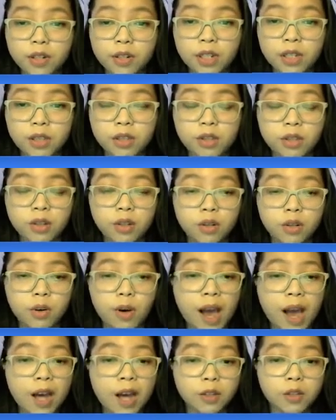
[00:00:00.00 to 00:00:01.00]
You need to
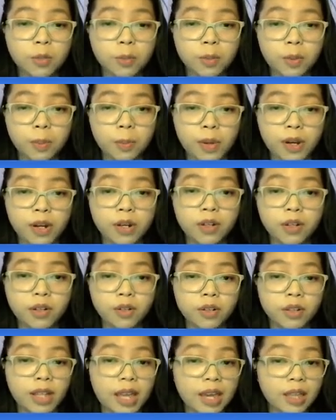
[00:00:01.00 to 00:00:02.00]
know how to prepare
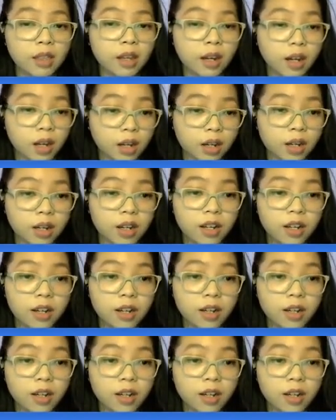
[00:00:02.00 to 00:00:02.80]
your data